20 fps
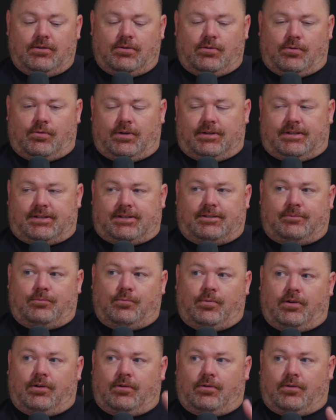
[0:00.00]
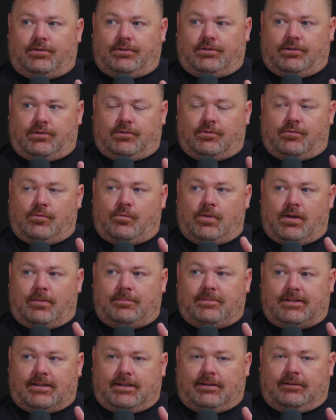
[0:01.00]
or it's somewhere on your
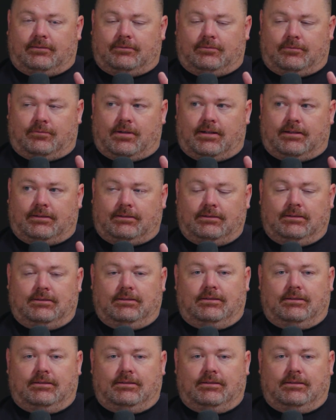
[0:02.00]
website, right?